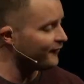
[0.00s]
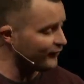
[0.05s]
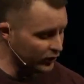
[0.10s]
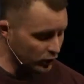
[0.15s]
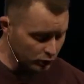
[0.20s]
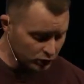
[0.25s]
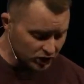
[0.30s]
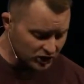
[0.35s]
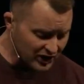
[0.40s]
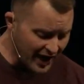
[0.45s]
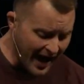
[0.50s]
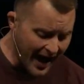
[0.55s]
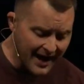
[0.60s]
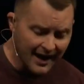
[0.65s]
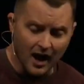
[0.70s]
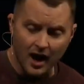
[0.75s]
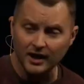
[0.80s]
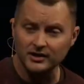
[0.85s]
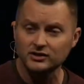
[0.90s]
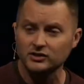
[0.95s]
that you just hang
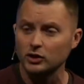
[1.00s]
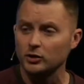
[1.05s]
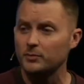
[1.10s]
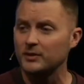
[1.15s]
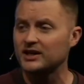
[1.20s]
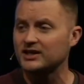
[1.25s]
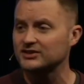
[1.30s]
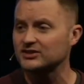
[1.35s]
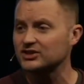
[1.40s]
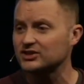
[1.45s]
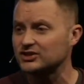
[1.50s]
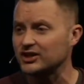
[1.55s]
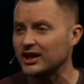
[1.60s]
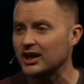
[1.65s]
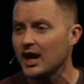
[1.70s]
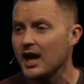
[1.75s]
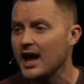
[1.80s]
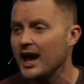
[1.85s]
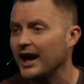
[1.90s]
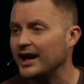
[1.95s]
on to because
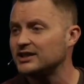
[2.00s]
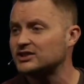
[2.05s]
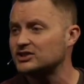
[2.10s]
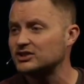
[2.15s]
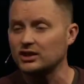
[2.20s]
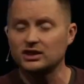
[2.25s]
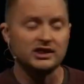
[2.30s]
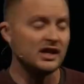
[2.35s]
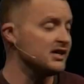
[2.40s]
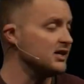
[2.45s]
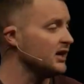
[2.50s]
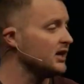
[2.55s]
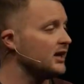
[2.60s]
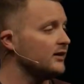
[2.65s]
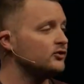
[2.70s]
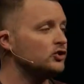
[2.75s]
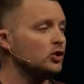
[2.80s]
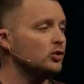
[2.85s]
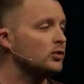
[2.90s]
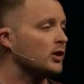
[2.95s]
it's the thing that
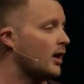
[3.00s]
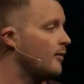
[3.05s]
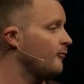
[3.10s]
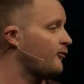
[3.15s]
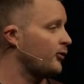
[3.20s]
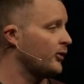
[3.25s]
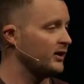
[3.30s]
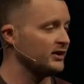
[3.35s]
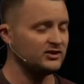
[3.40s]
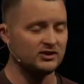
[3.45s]
gives you comfort. It's